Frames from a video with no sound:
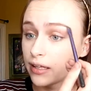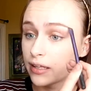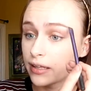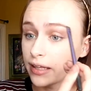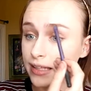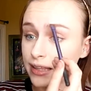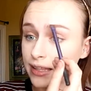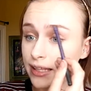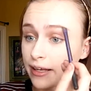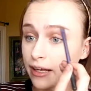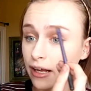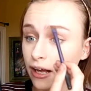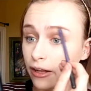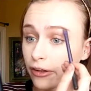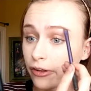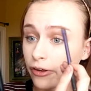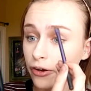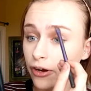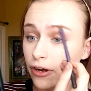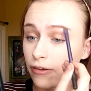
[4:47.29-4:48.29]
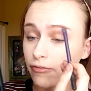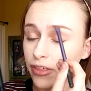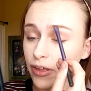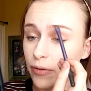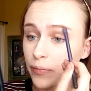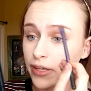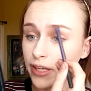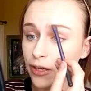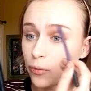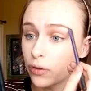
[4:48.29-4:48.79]
like the color of
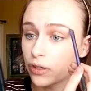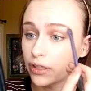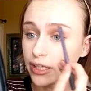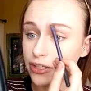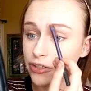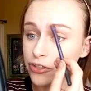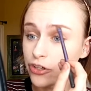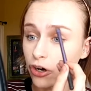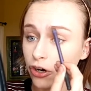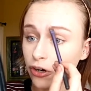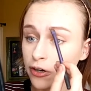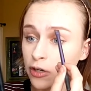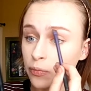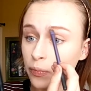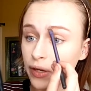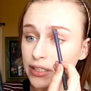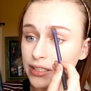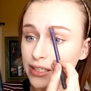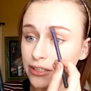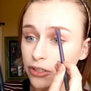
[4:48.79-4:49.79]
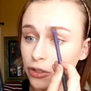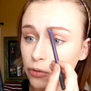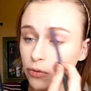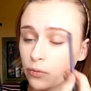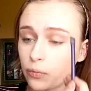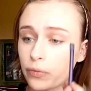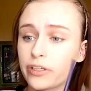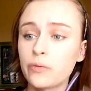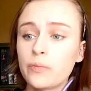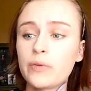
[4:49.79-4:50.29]
them, equally dark because I don't
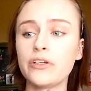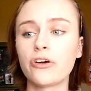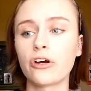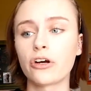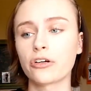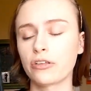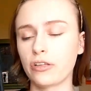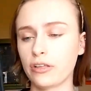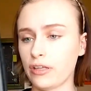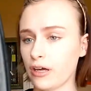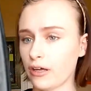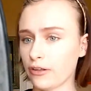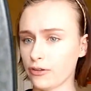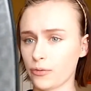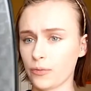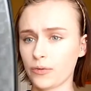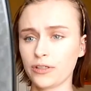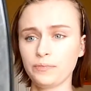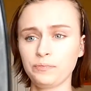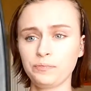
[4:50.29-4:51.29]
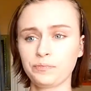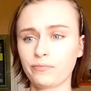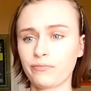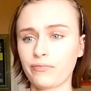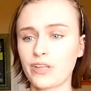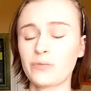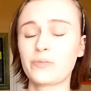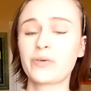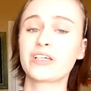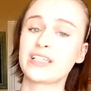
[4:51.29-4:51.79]
want one to be darker than the other one
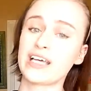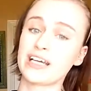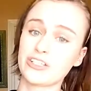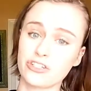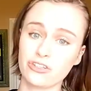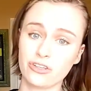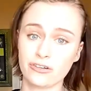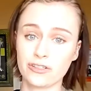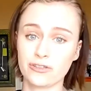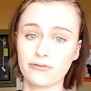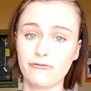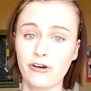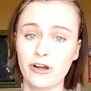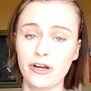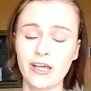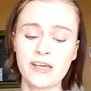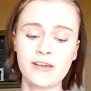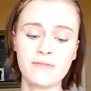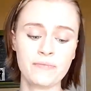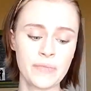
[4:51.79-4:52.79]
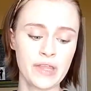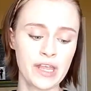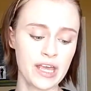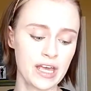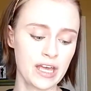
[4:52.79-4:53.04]
because that just looks funny.